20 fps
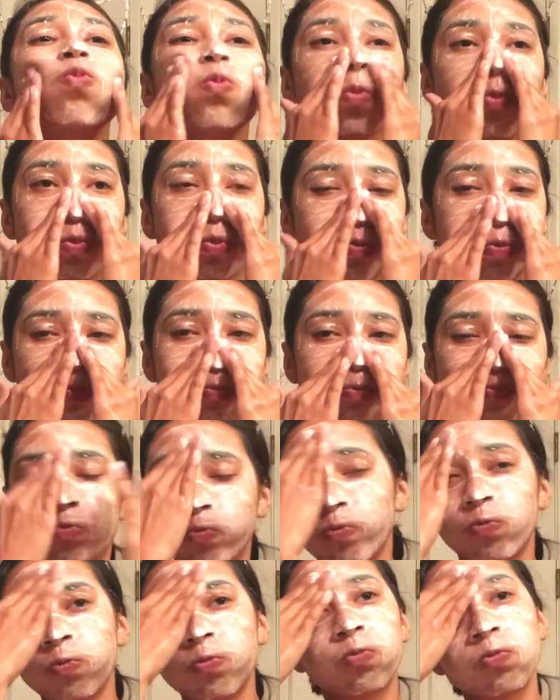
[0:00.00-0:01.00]
my face
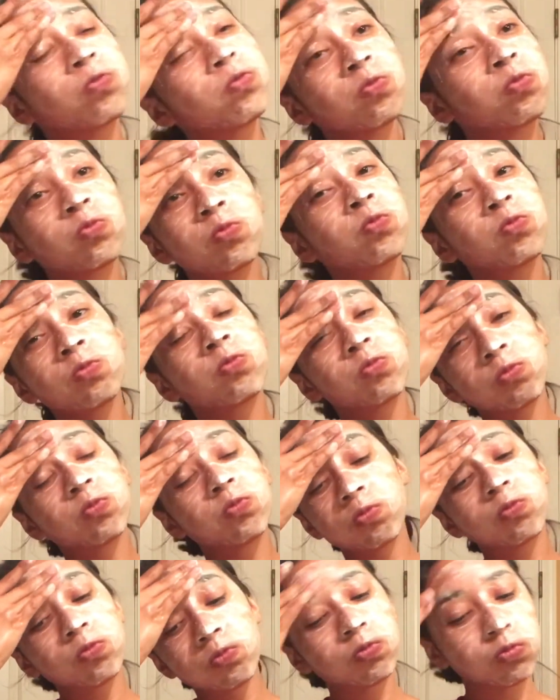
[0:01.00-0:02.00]
and then
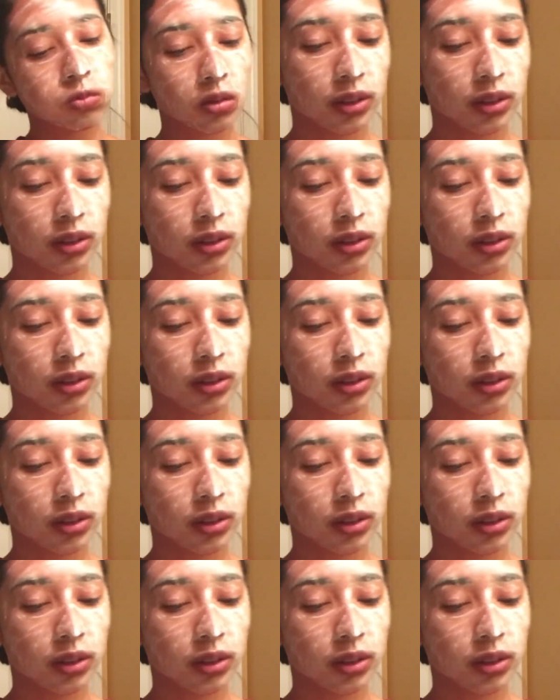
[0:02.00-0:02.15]
I